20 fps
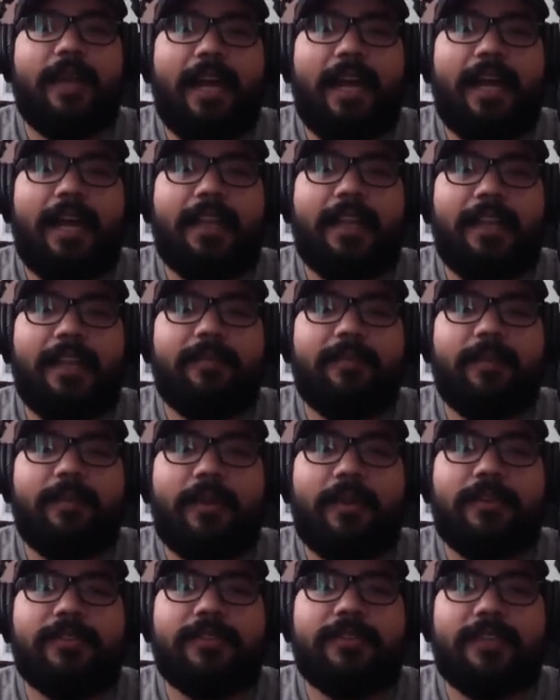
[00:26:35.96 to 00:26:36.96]
I love
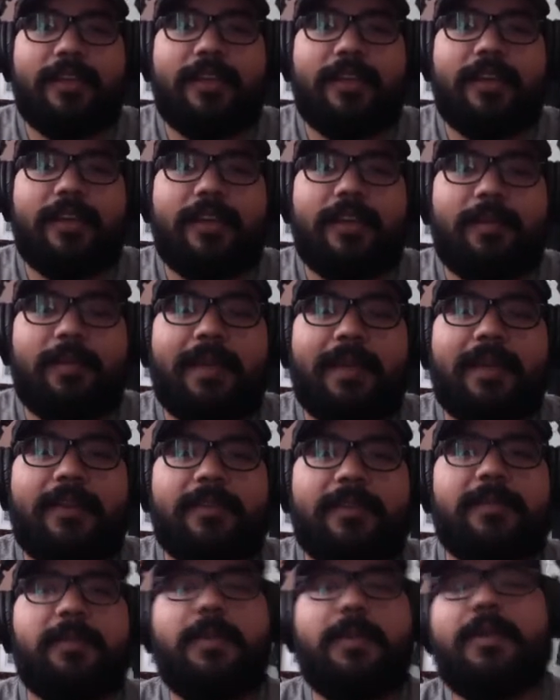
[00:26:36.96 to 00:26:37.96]
Meryl's
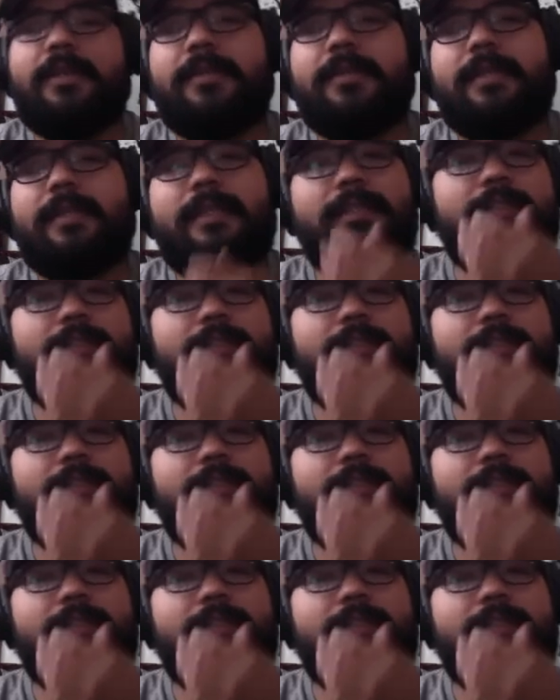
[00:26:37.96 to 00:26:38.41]
maker's mark. It's